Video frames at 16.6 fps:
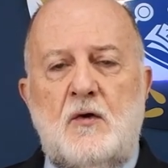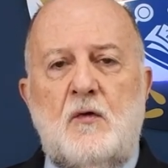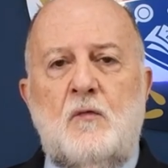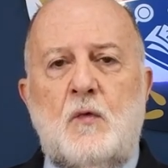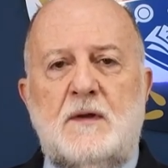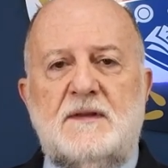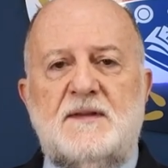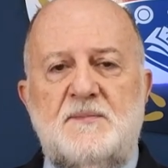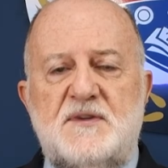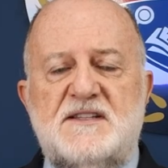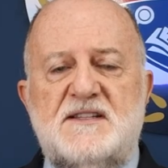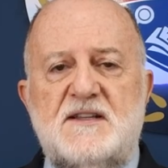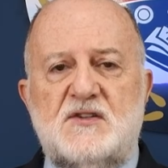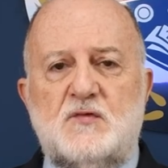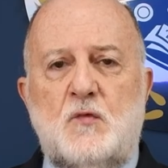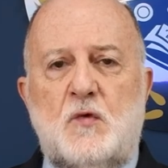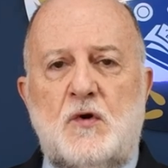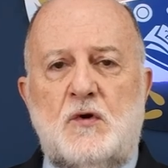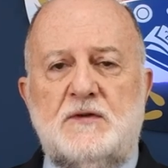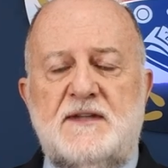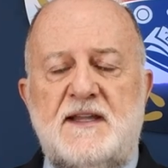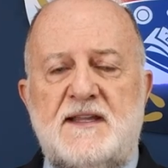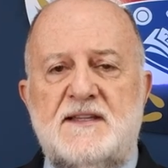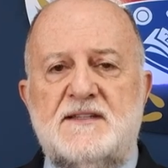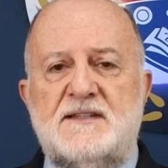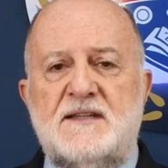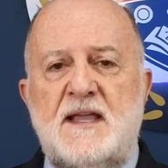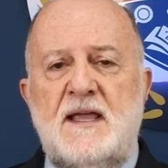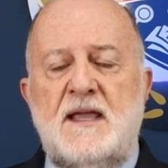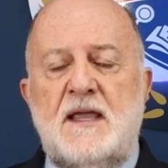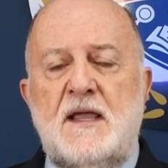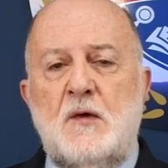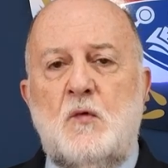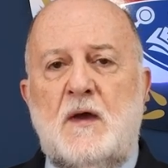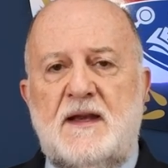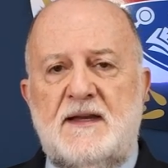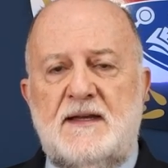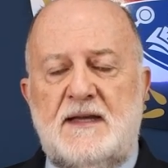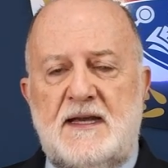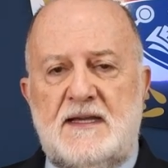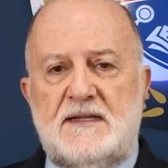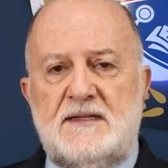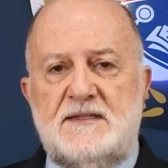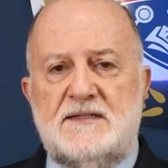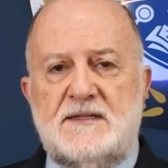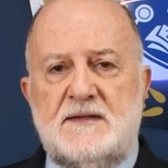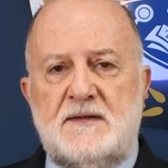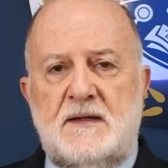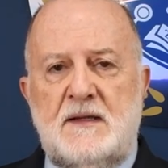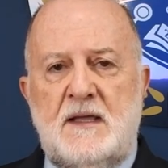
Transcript: of what the business world is and what it needs.